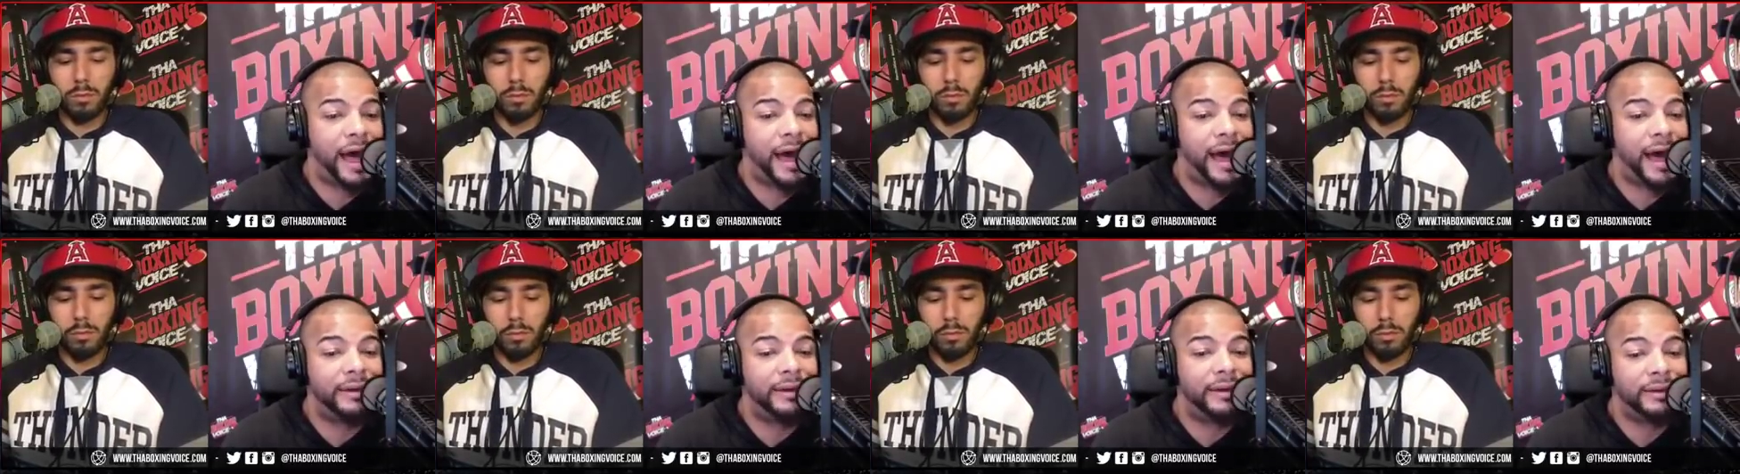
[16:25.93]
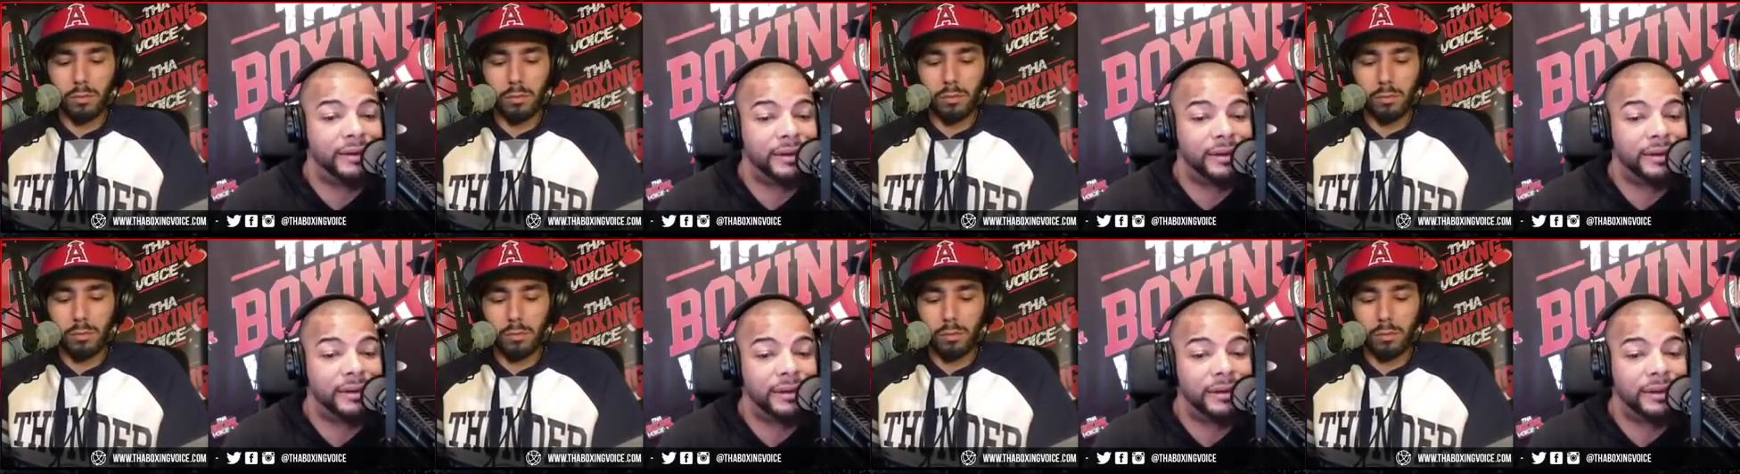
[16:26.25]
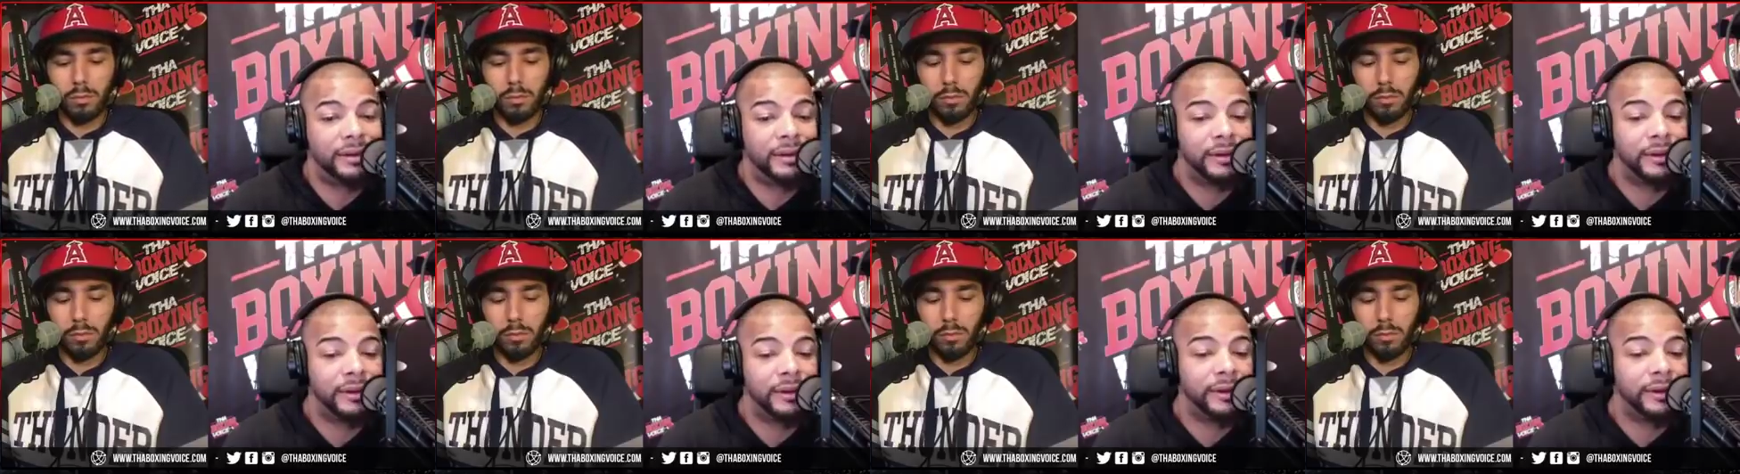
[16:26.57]

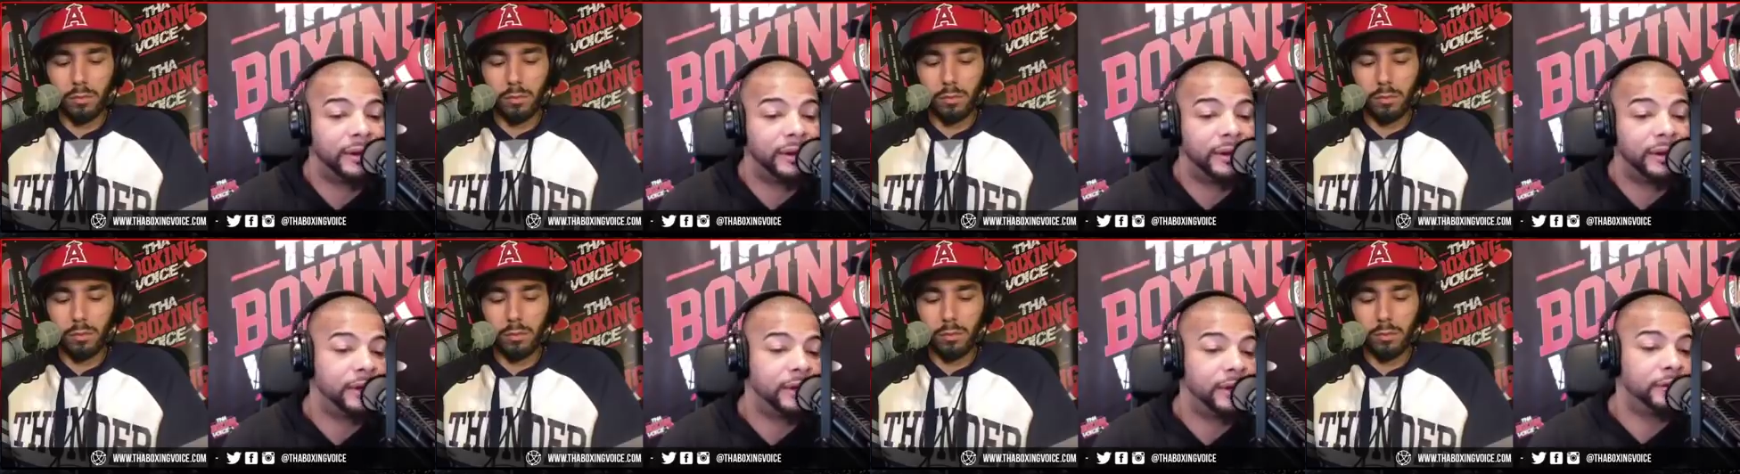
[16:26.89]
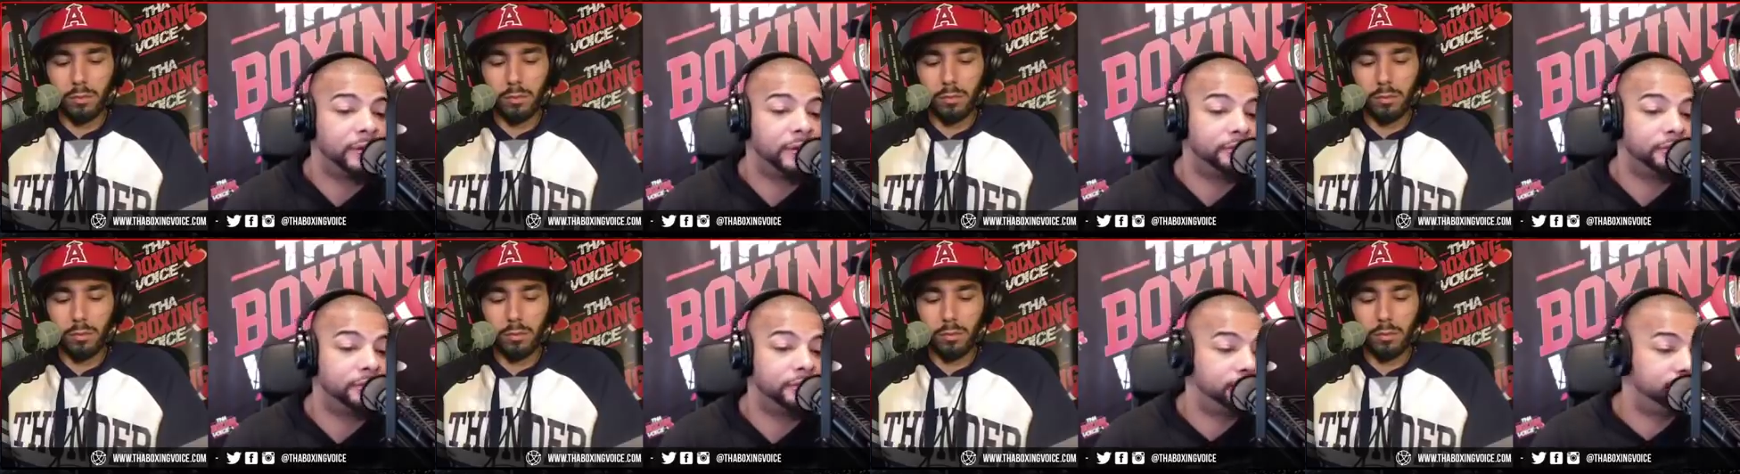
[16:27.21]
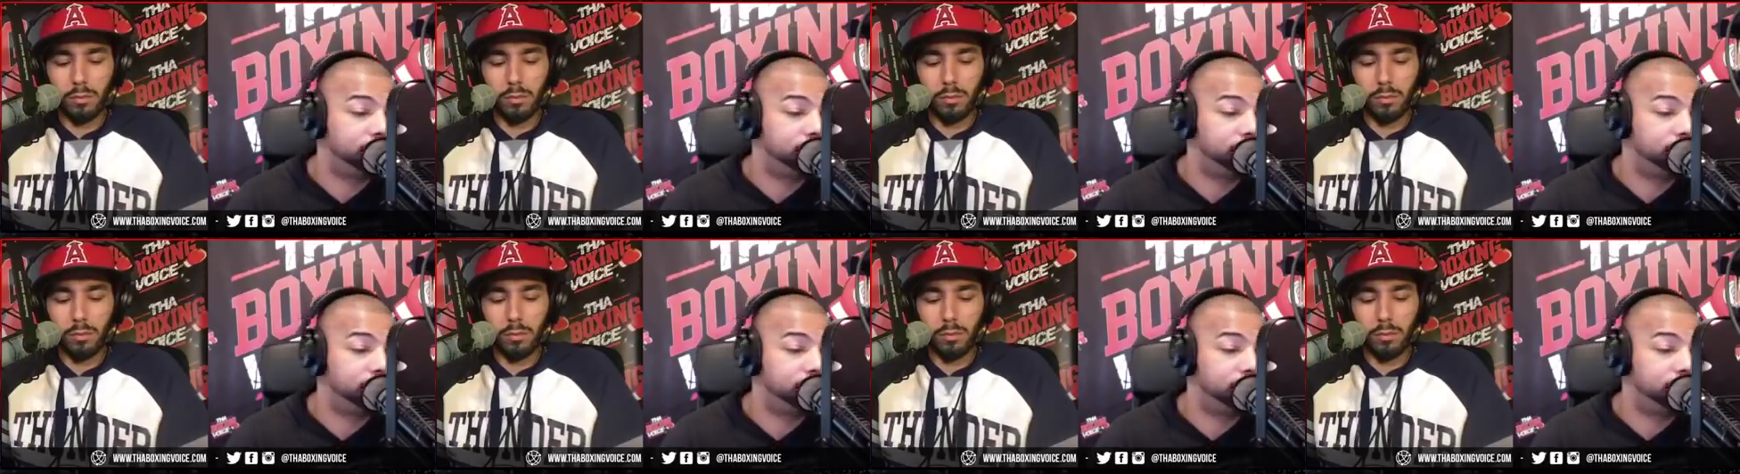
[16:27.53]
Nothing is said.